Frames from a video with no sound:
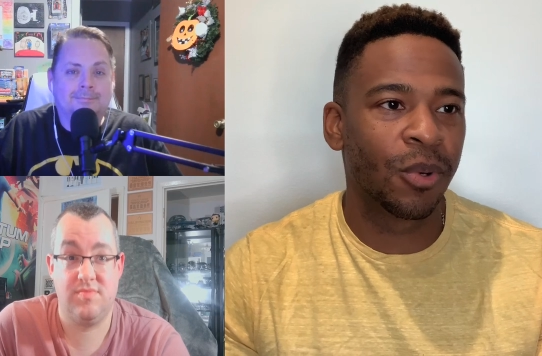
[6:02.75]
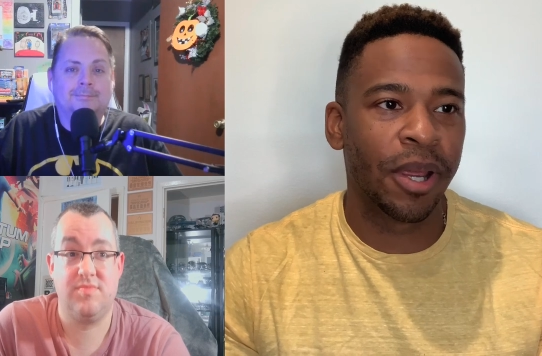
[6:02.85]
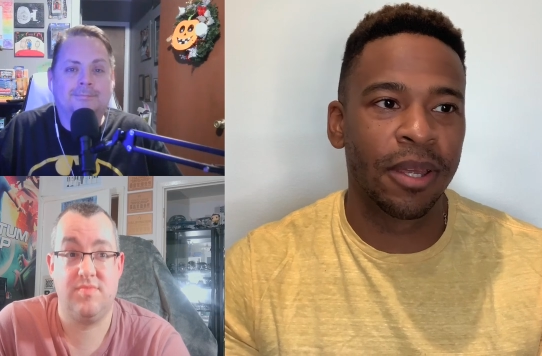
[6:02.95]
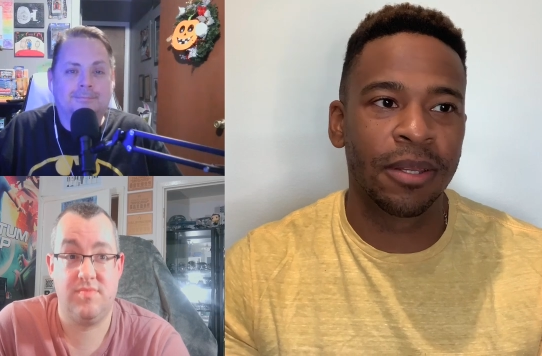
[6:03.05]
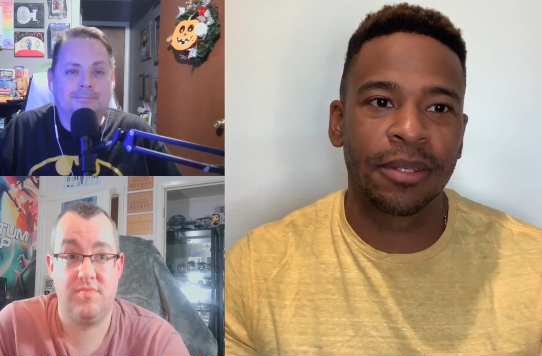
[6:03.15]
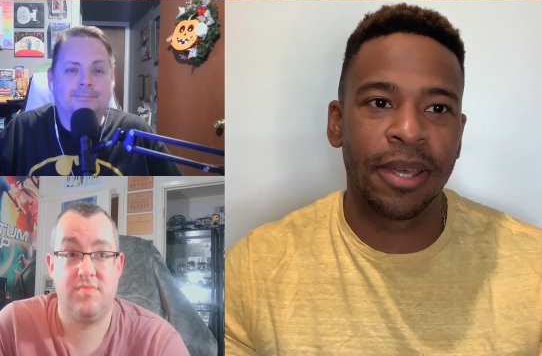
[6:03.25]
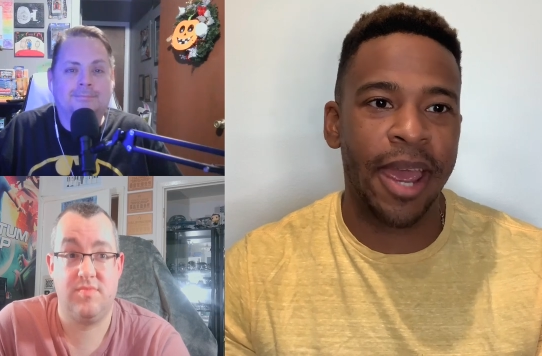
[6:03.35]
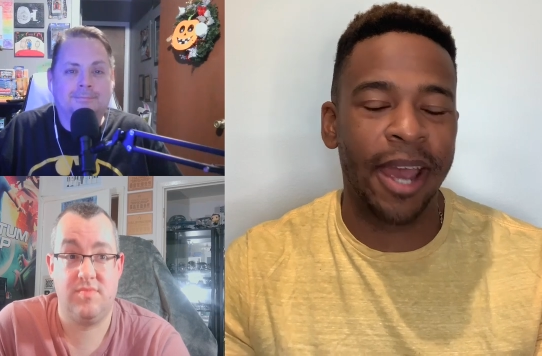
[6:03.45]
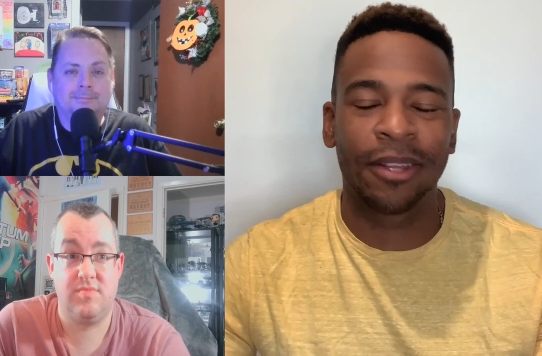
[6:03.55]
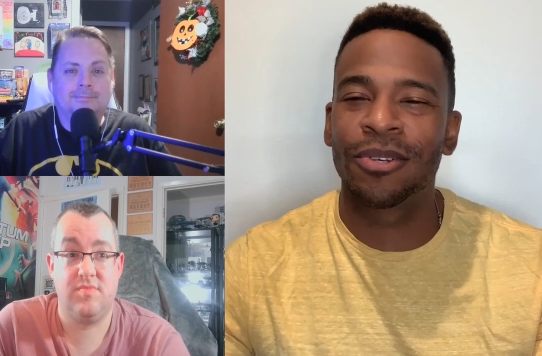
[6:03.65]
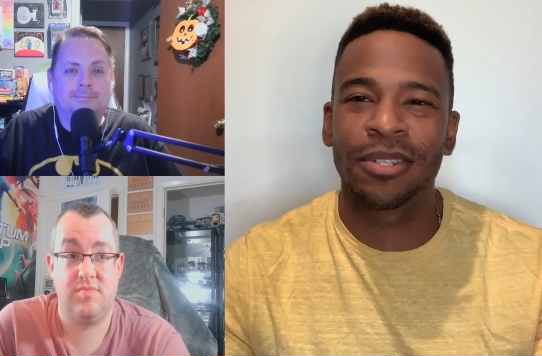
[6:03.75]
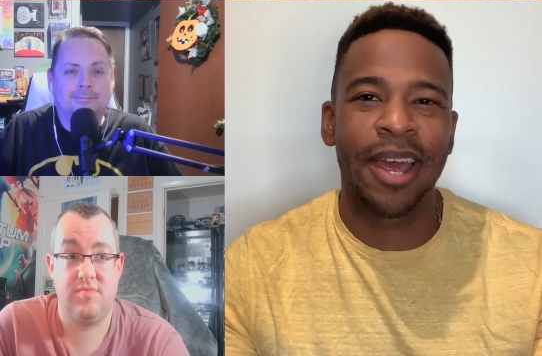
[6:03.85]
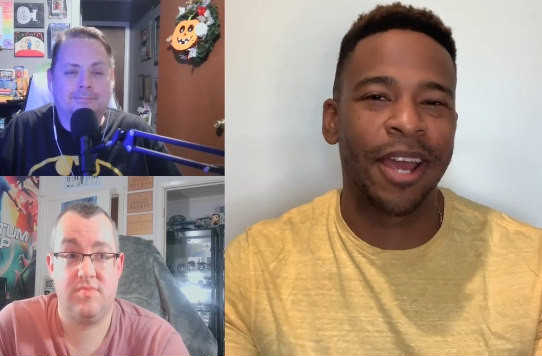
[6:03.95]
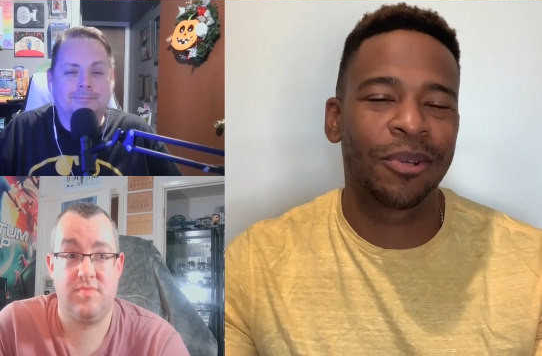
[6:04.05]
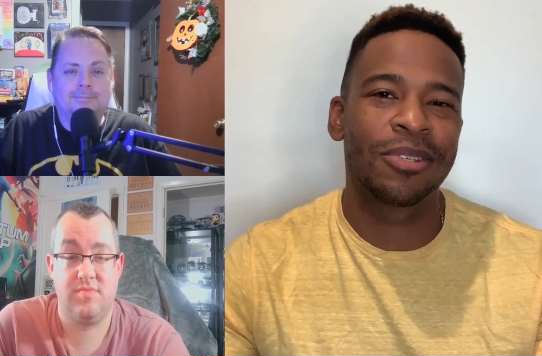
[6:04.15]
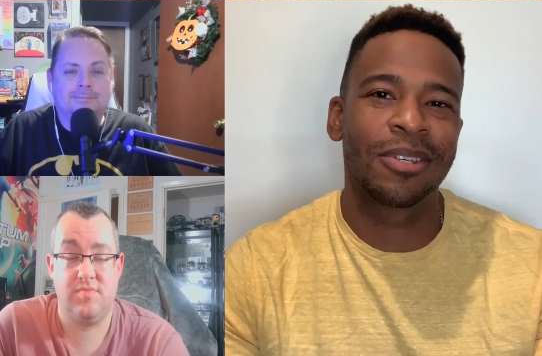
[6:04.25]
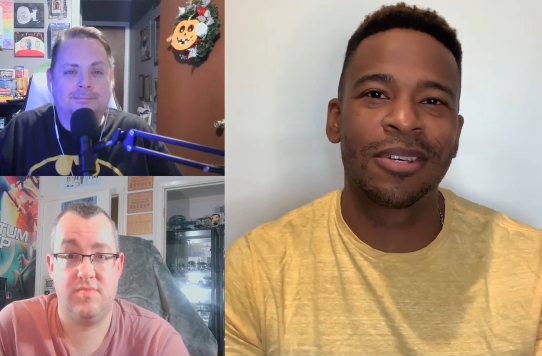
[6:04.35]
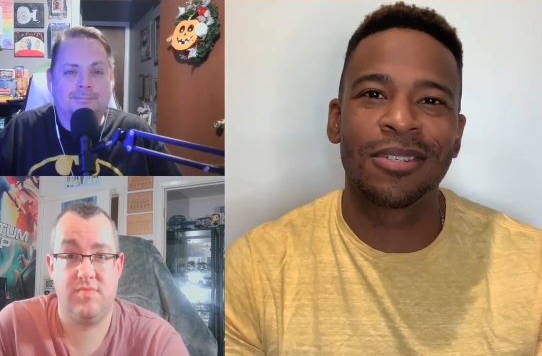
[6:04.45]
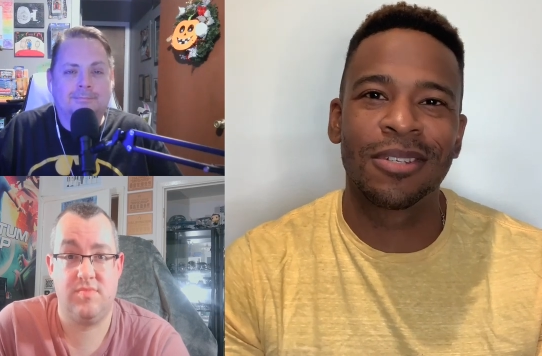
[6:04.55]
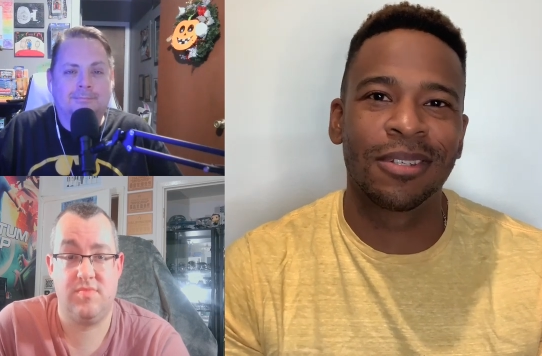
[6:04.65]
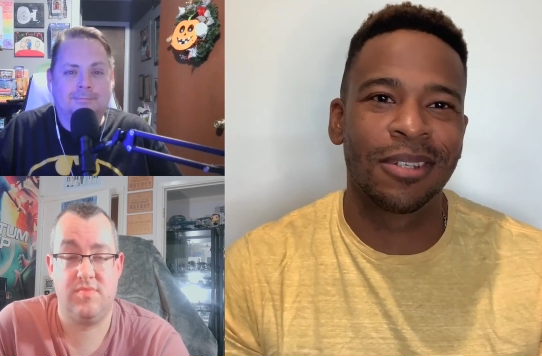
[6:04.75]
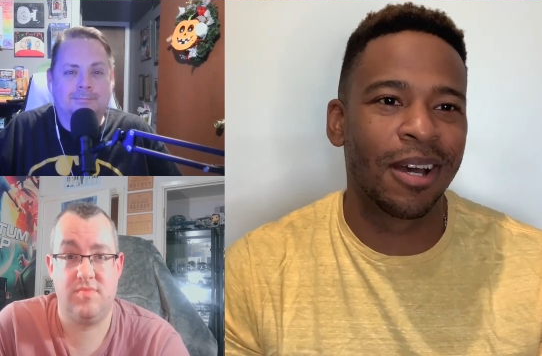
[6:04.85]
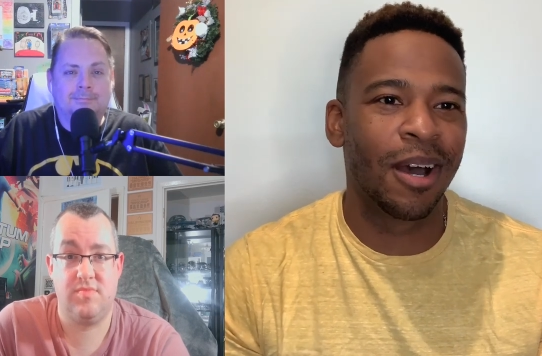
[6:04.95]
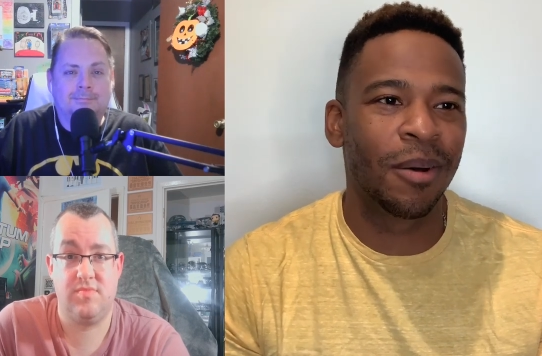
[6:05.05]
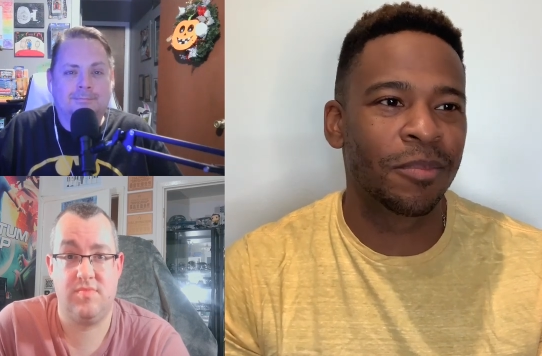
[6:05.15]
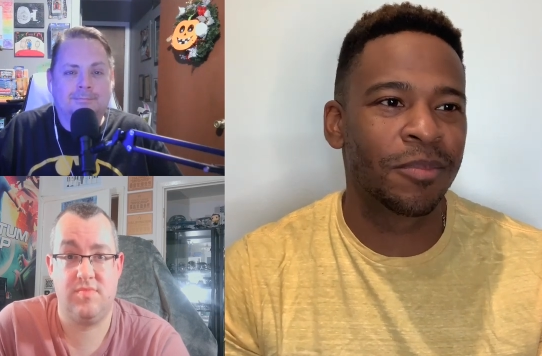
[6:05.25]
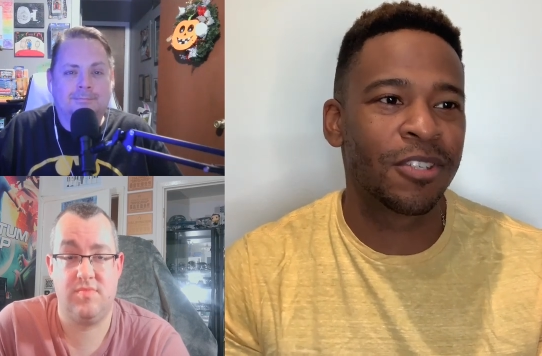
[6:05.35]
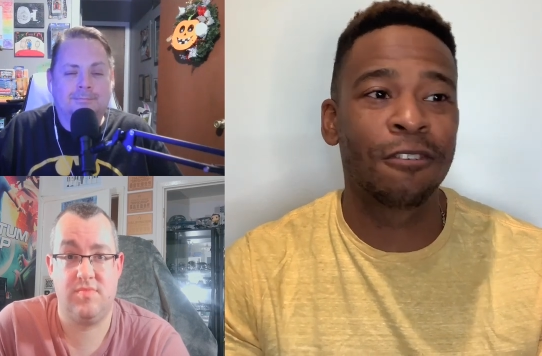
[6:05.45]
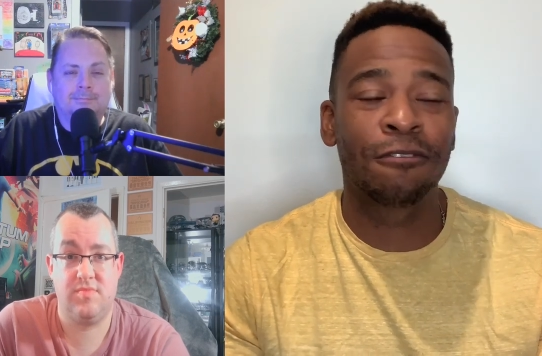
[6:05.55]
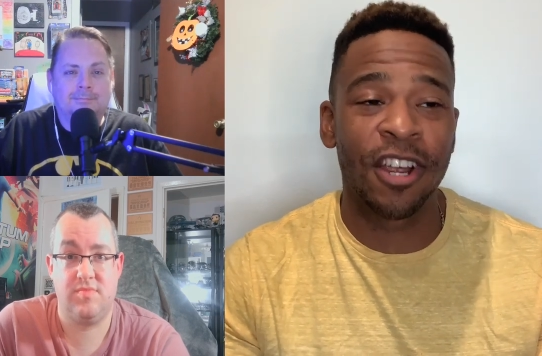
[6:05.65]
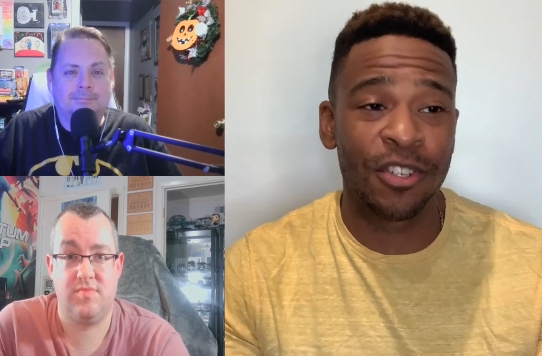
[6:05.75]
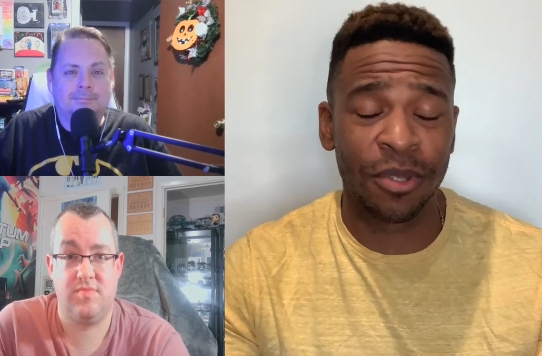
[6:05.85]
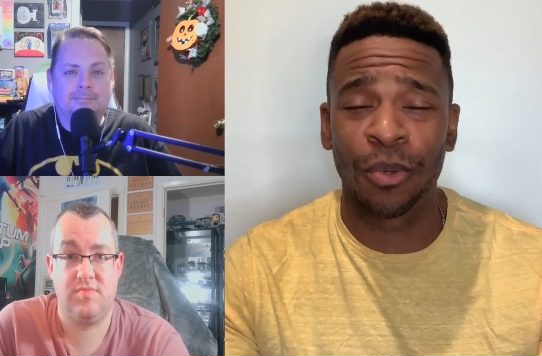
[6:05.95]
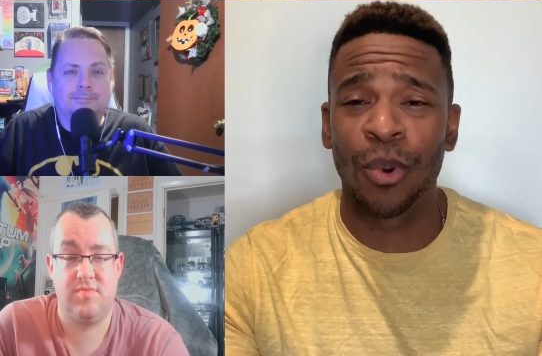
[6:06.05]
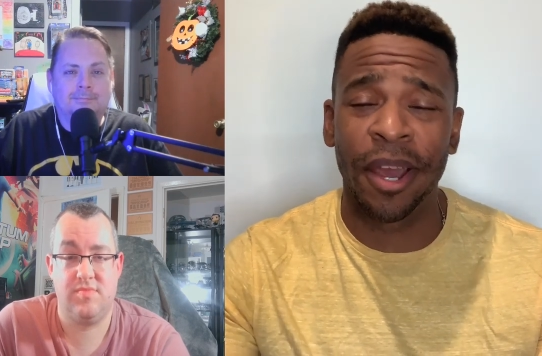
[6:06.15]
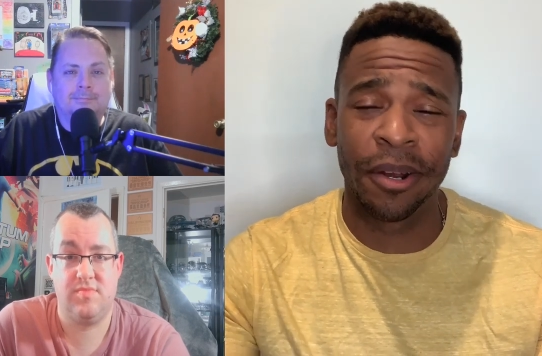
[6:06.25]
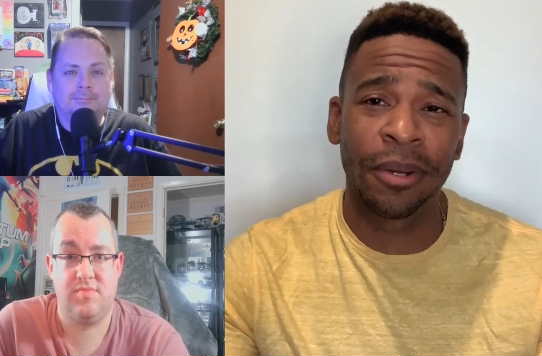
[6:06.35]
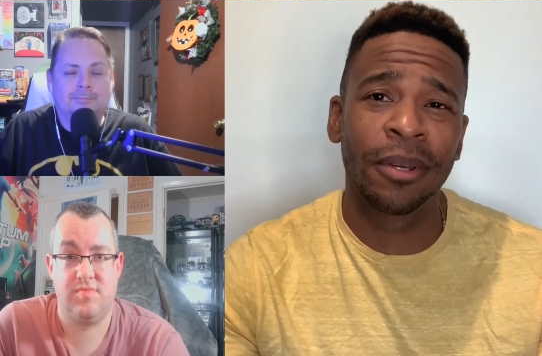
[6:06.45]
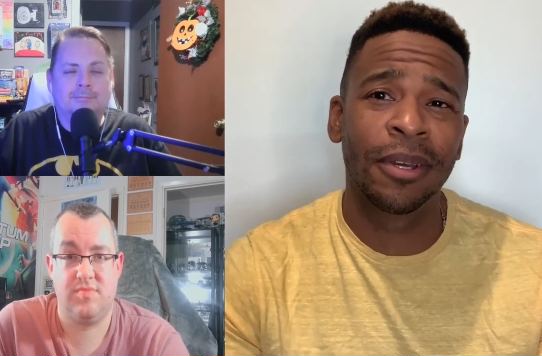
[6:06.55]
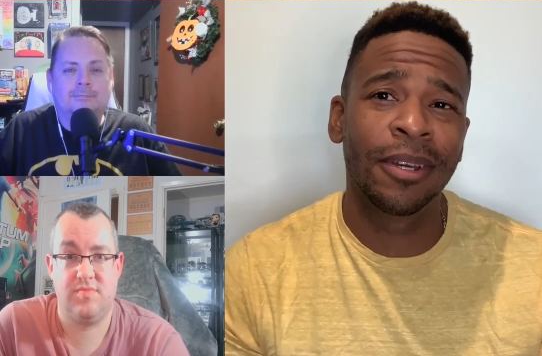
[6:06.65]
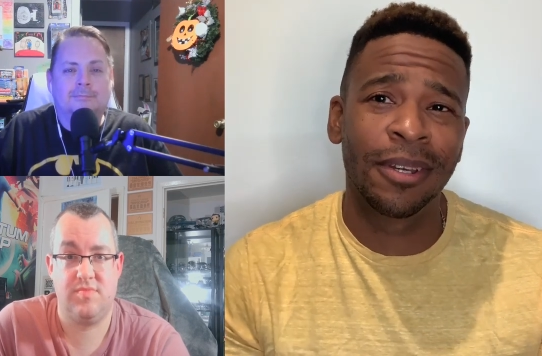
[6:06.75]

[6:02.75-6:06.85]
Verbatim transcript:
Speaker 1: great actors and actresses, and um, still friends with the writer